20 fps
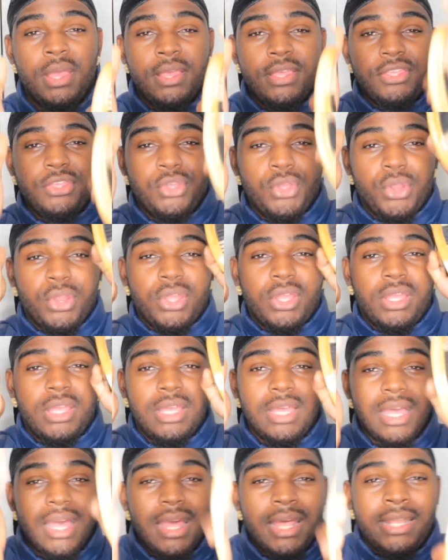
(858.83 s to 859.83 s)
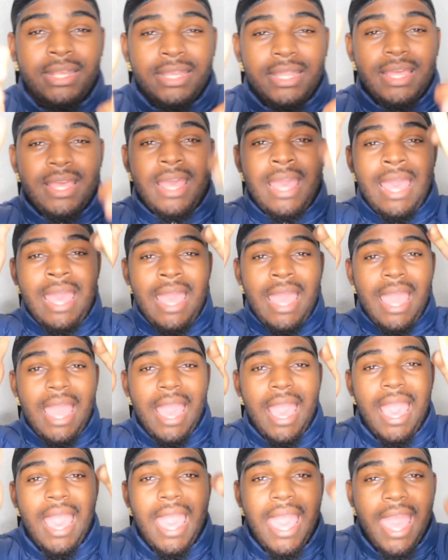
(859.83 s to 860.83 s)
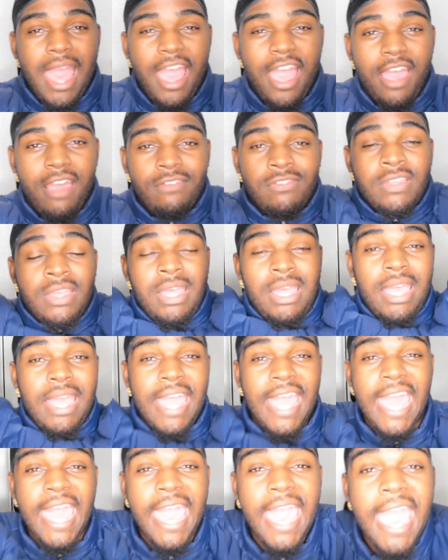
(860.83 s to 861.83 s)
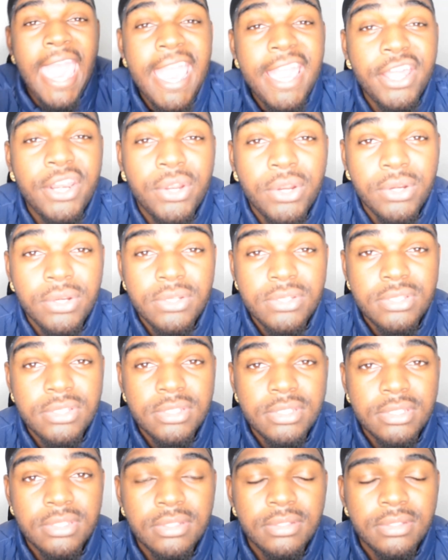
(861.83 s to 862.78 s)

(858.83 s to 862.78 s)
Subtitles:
you're gonna have haters.